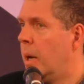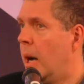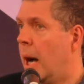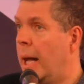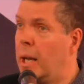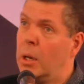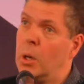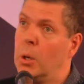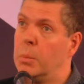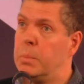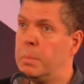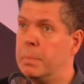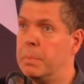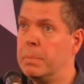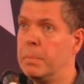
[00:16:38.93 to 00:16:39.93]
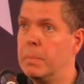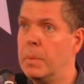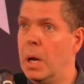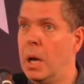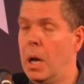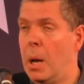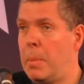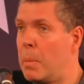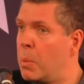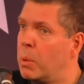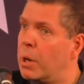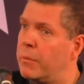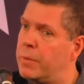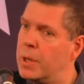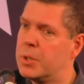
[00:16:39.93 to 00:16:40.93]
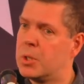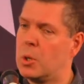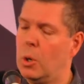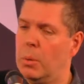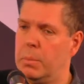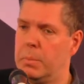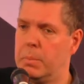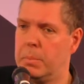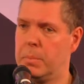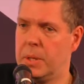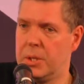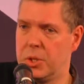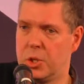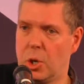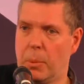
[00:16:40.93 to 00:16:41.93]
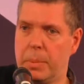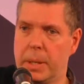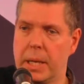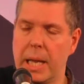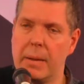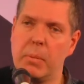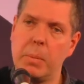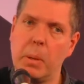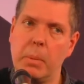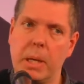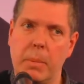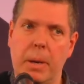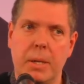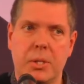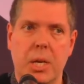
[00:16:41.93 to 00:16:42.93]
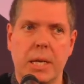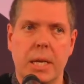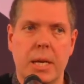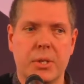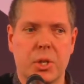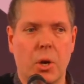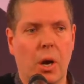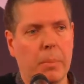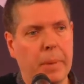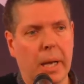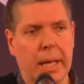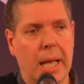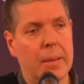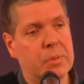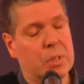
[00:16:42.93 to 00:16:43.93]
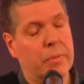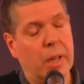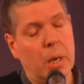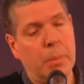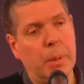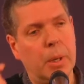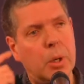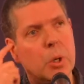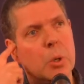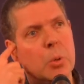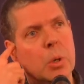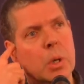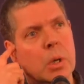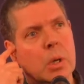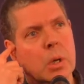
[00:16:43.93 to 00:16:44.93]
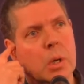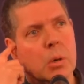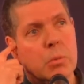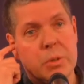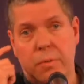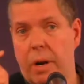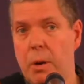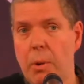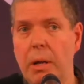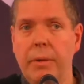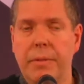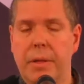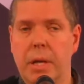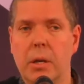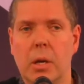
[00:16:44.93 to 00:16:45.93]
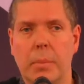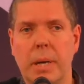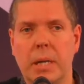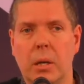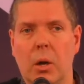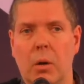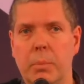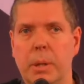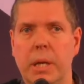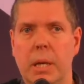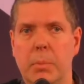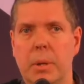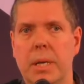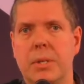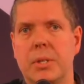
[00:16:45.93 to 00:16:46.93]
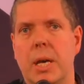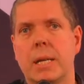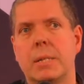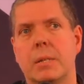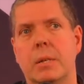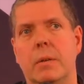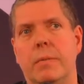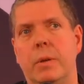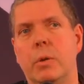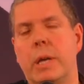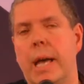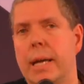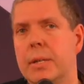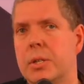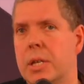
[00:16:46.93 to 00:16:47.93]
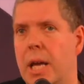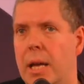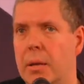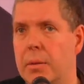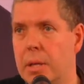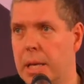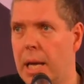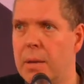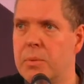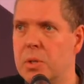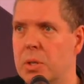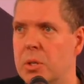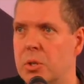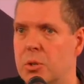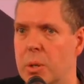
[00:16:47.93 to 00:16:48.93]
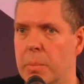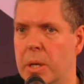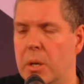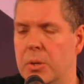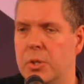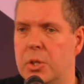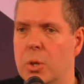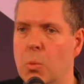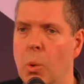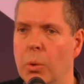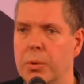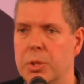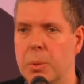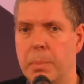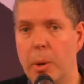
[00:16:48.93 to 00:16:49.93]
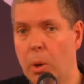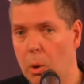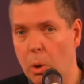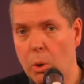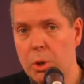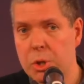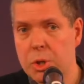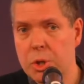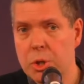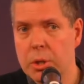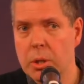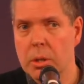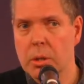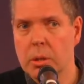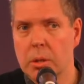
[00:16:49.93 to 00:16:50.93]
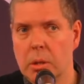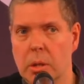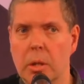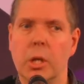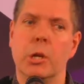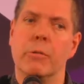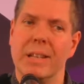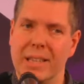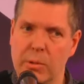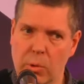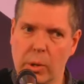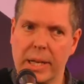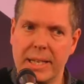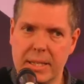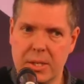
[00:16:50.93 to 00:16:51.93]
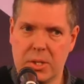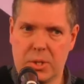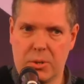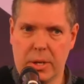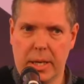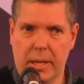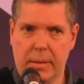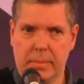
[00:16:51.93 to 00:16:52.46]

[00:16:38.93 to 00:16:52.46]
and I know, uh, I remember when I first got this job in Game Republic about 10 years ago, I met a games developer who was very wealthy, you know, He made a lot of money, but he said, if you get into ga the games industry because you want a Porsche, you're in the wrong industry.